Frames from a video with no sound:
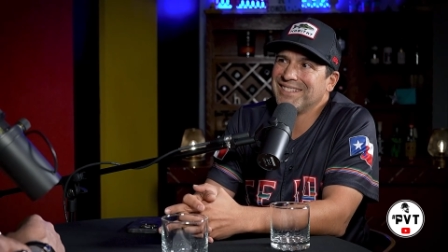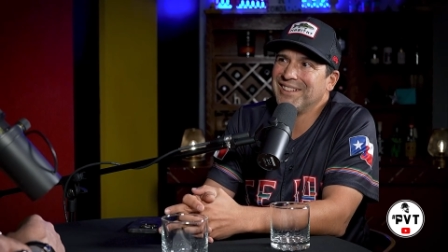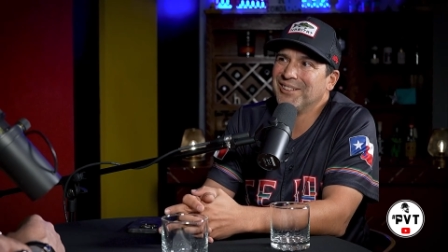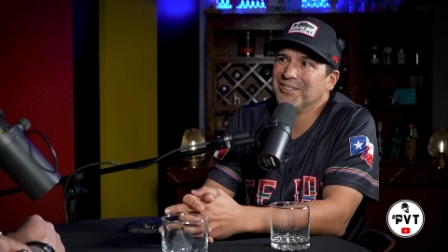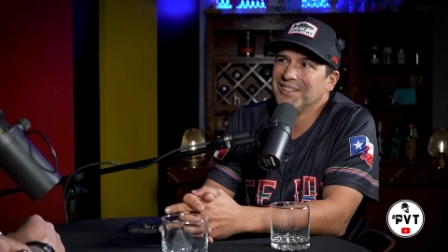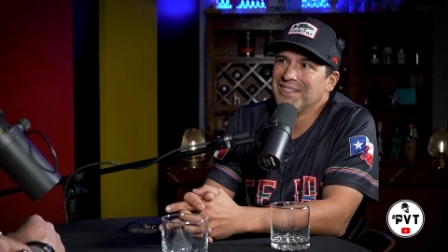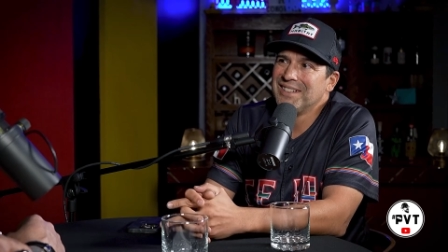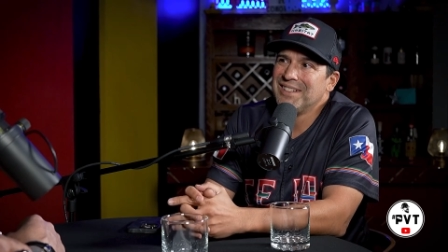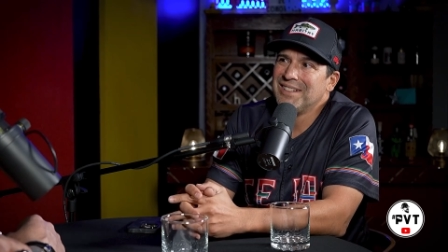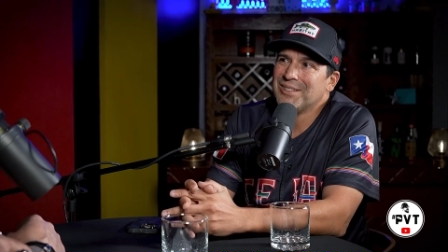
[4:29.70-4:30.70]
You know,
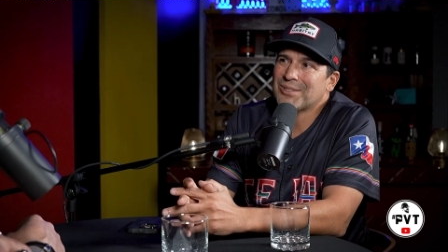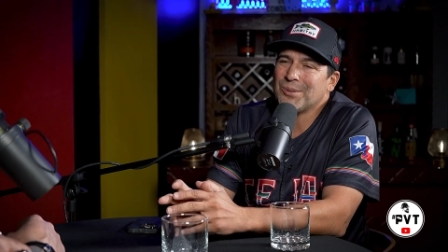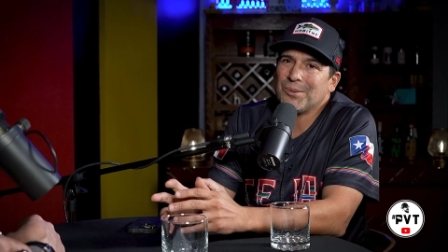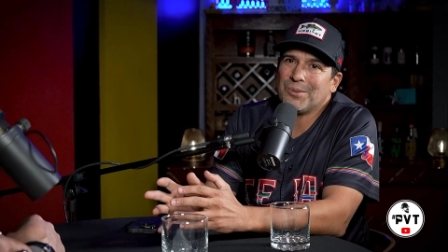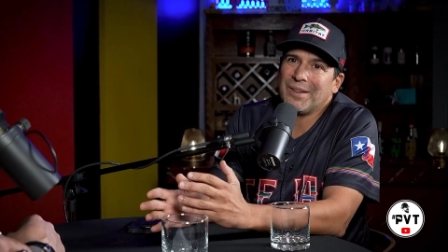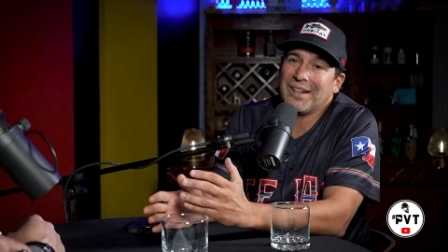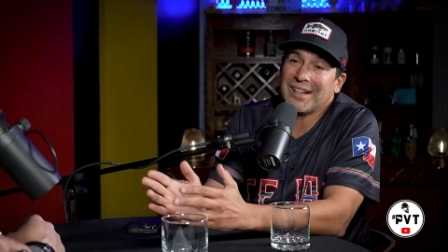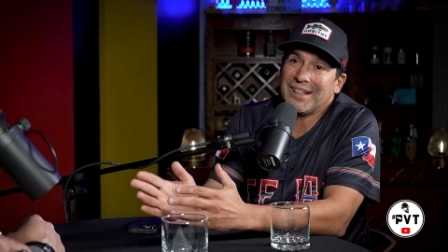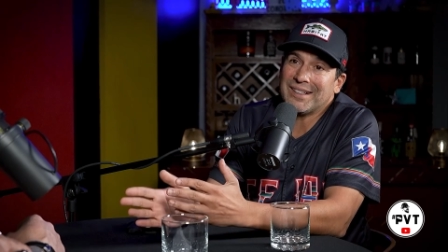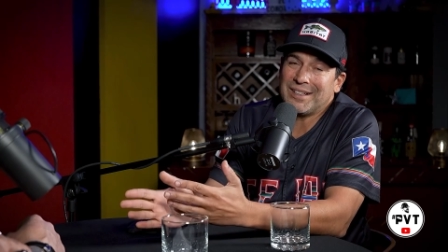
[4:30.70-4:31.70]
So then
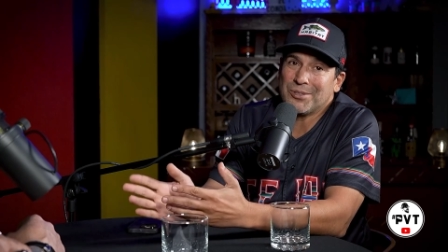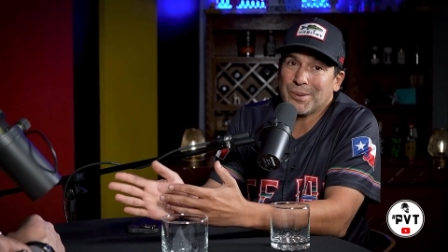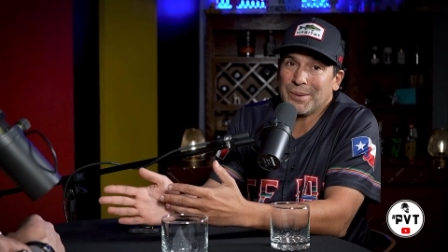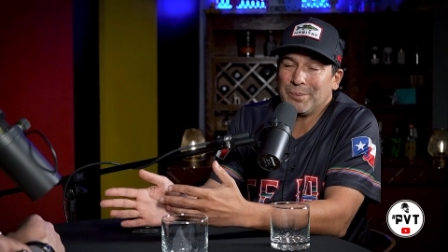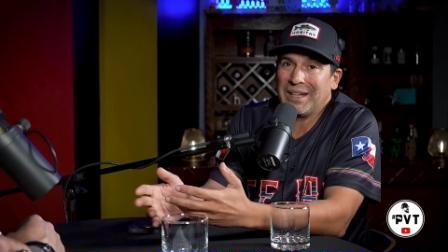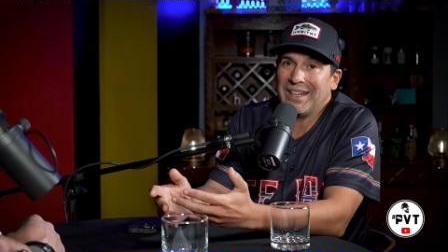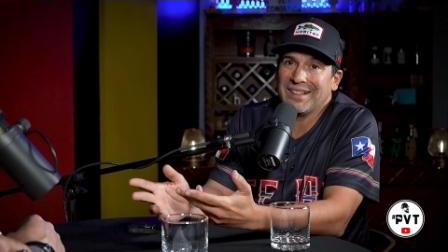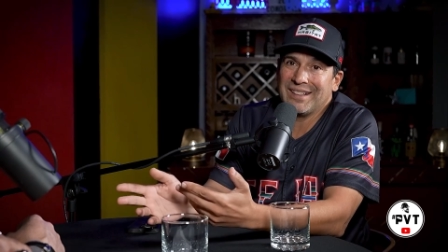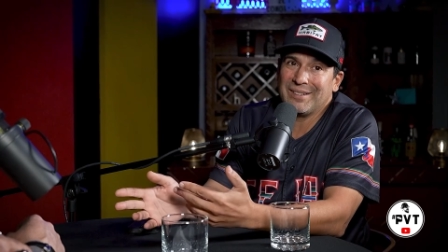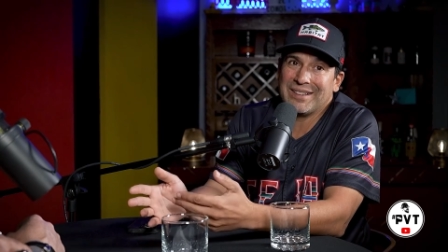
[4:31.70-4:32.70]
I joined the
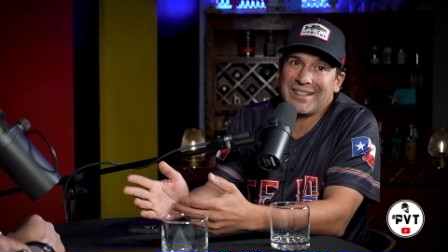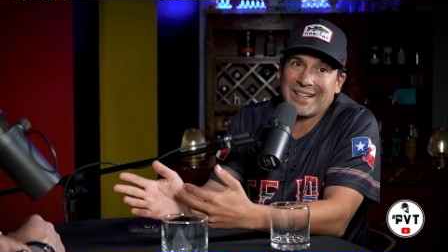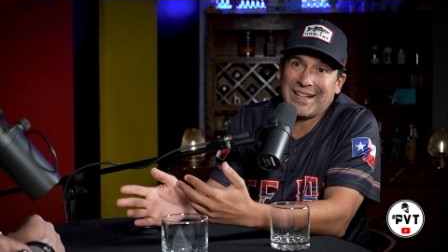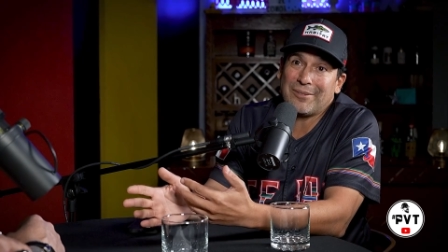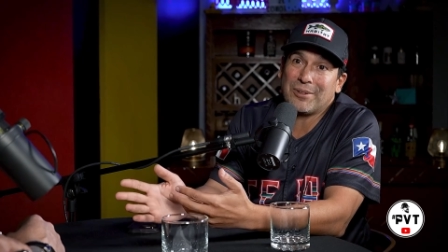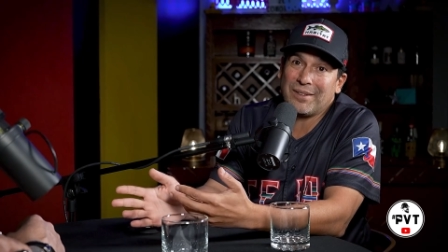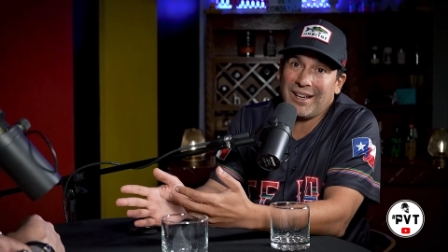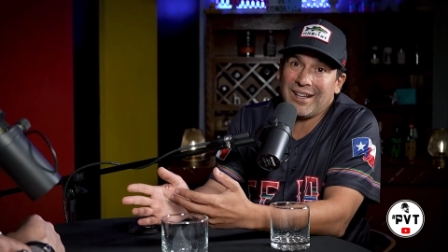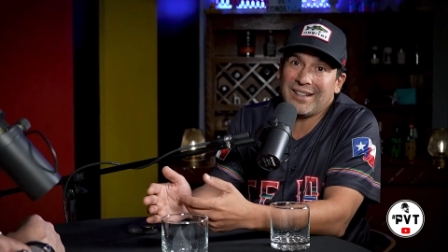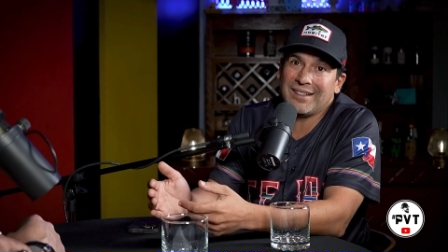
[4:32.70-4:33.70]
band and everything, and after
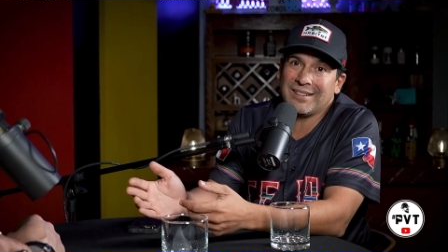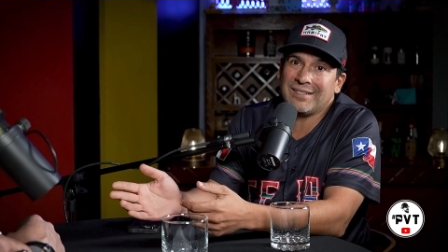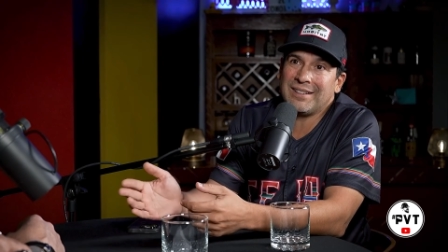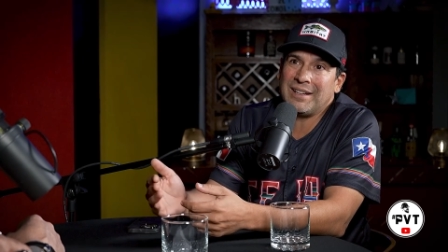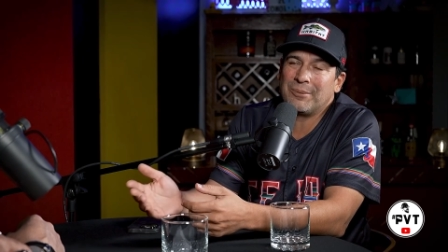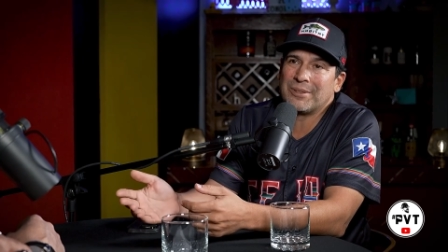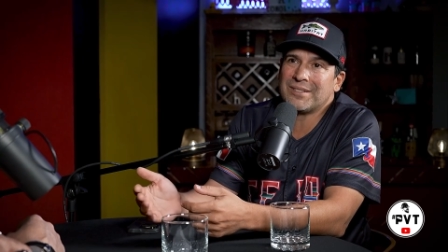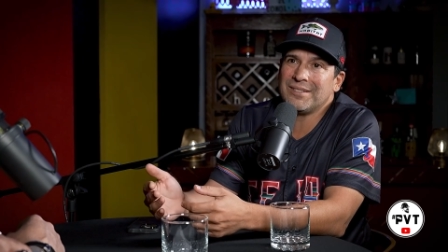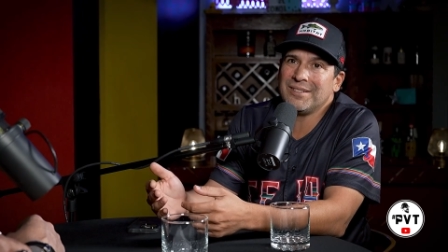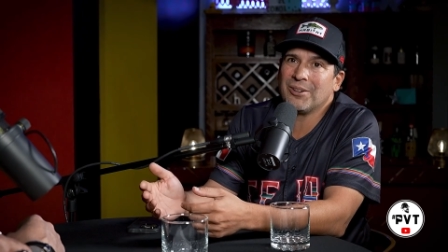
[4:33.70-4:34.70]
that, and he
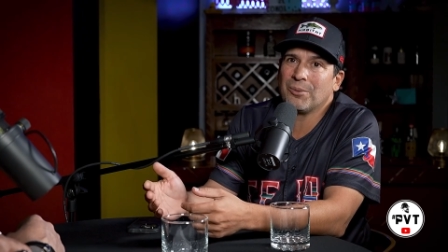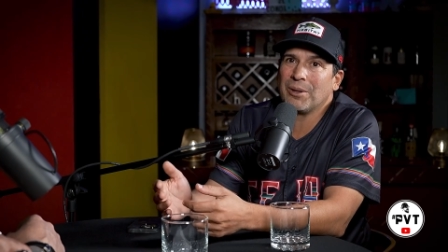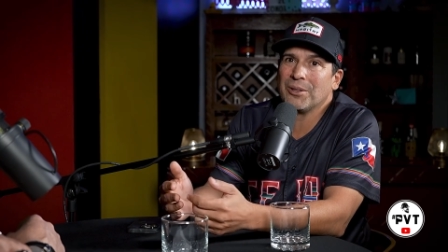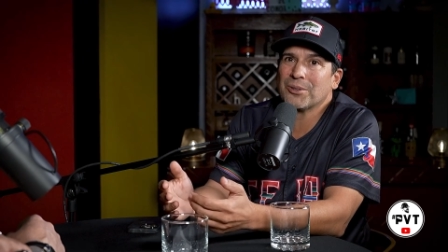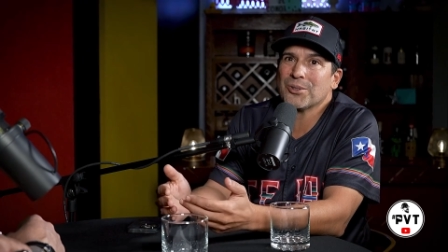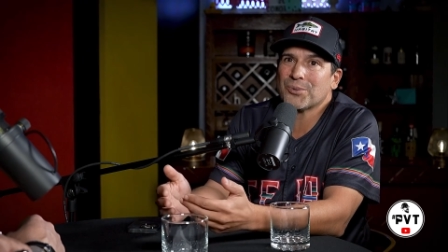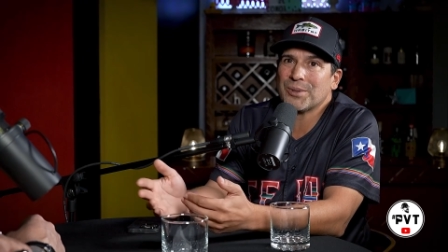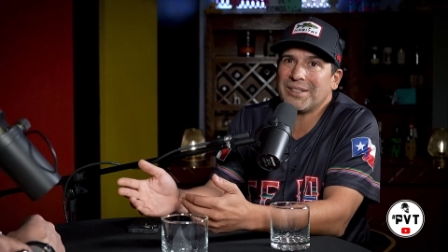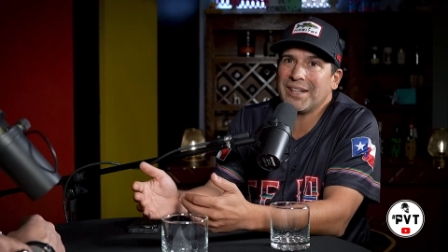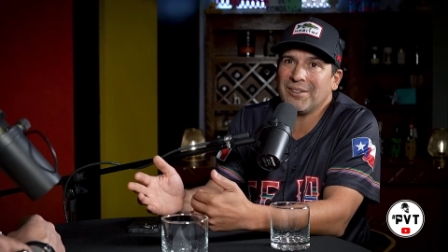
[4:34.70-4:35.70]
would, my uncles
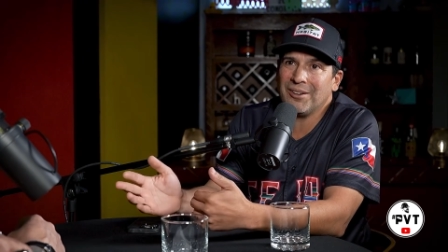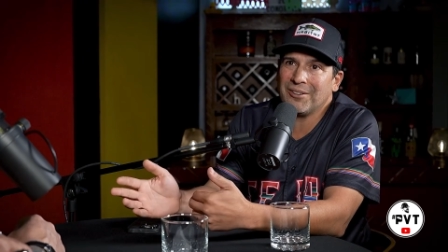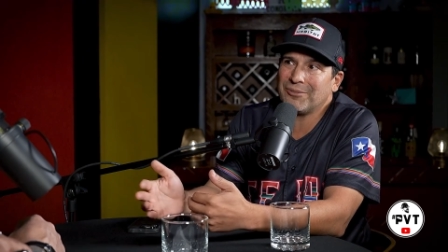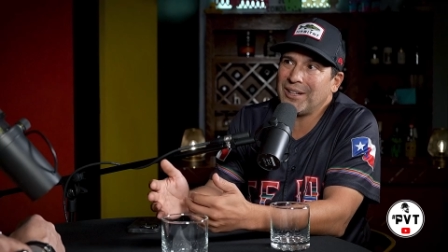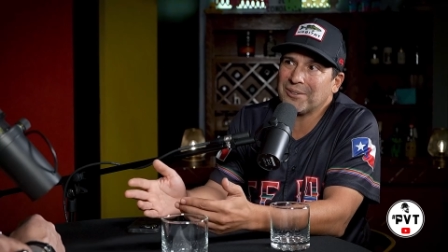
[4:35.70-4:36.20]
would take off.